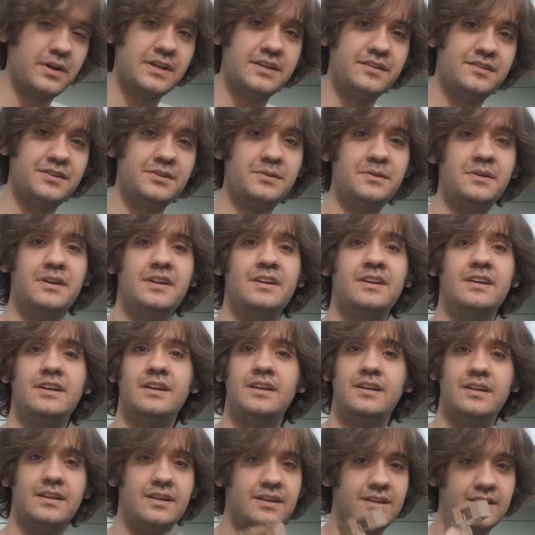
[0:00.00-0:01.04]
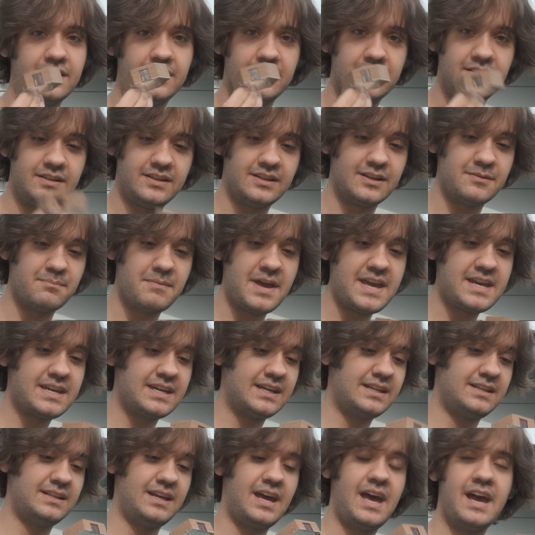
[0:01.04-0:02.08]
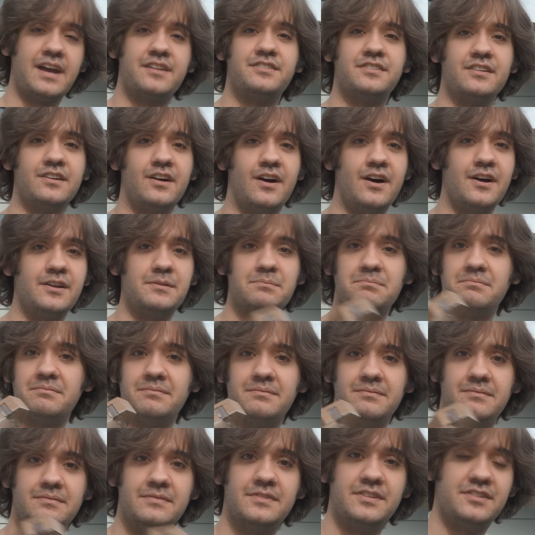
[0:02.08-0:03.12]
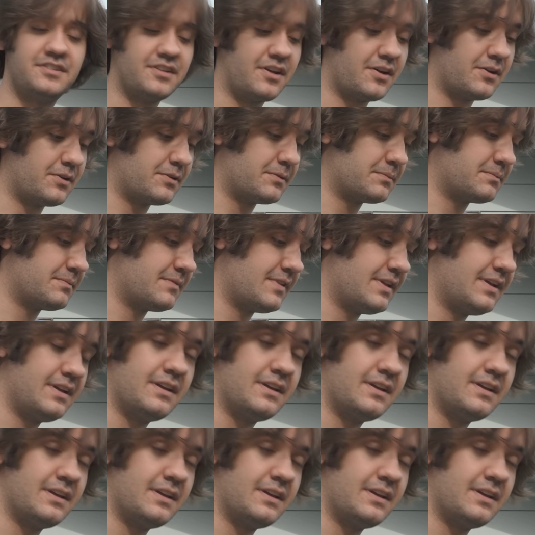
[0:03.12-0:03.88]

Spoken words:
what do? You make it a hexagon. So